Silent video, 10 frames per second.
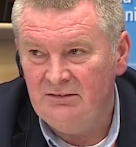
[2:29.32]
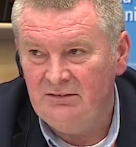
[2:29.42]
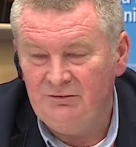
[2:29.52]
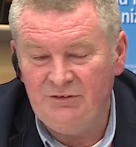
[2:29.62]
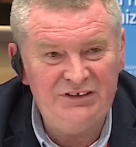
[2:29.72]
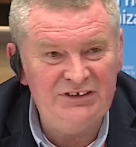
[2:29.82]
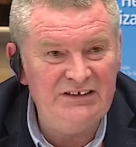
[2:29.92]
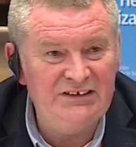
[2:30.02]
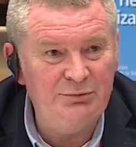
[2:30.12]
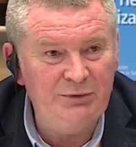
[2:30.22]
for
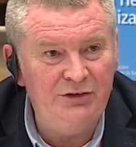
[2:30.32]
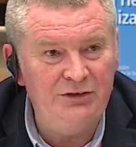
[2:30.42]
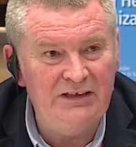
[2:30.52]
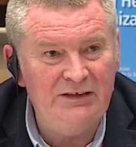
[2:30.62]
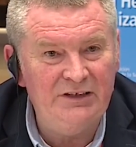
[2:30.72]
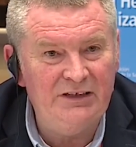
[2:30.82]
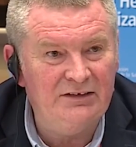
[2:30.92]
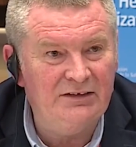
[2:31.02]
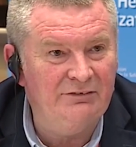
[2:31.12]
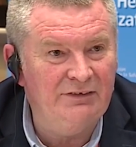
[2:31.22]
diseases we could
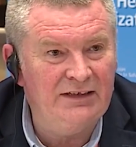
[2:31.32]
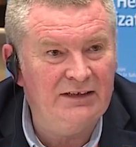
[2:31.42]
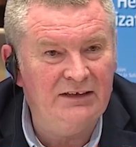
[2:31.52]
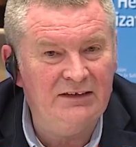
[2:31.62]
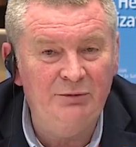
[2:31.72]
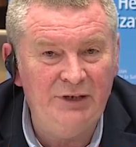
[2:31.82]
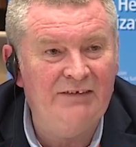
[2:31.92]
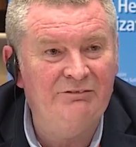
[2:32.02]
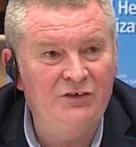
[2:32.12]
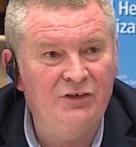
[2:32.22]
eliminate and eradicate, and we
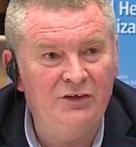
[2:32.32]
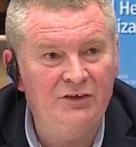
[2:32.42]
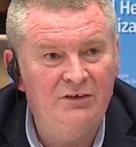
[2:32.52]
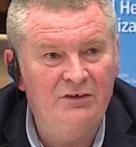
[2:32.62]
haven't done it.